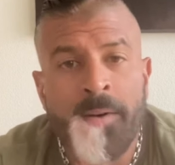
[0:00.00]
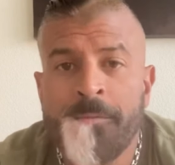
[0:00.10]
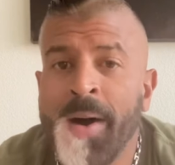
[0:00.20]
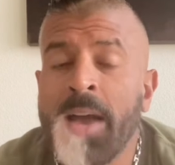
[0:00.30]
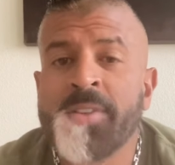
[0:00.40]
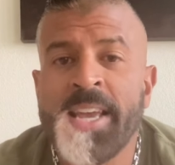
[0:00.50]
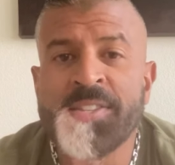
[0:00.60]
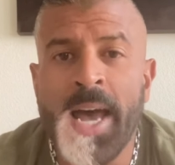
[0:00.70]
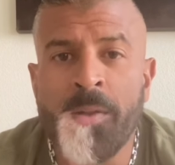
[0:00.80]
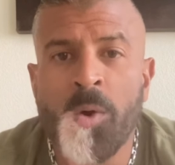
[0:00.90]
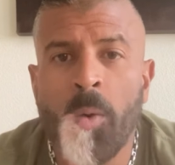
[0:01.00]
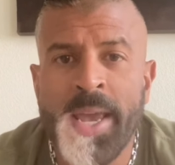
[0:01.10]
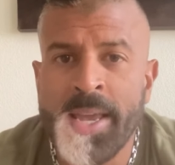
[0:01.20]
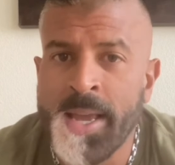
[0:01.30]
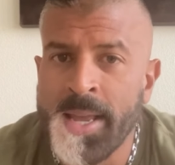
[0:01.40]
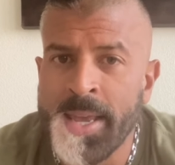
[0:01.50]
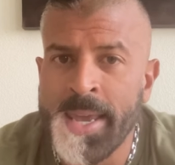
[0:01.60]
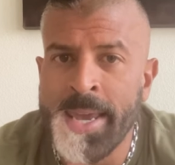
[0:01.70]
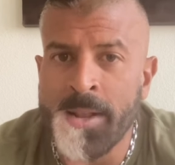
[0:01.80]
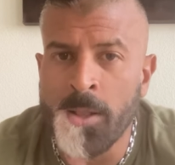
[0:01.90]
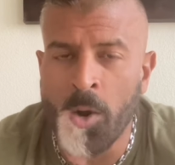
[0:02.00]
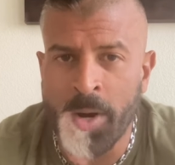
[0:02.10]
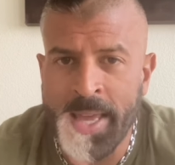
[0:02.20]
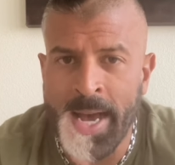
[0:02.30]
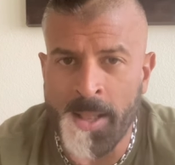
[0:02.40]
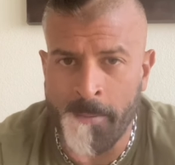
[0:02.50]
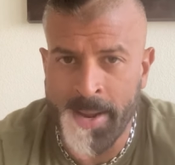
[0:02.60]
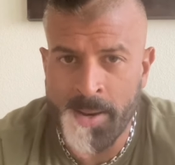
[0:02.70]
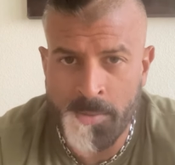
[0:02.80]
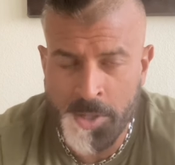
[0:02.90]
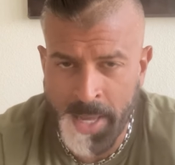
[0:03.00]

Five days out of the week, eat lower calorie.